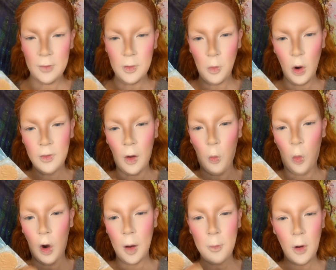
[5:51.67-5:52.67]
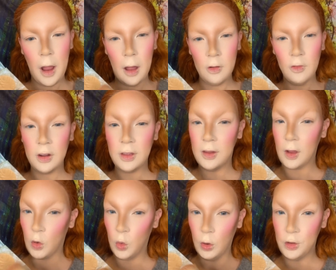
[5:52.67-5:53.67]
more of a warm brown versus a
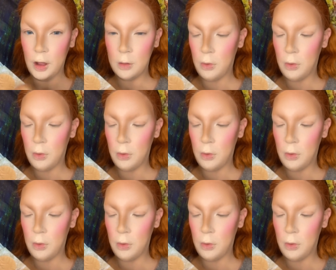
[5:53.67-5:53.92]
cool tone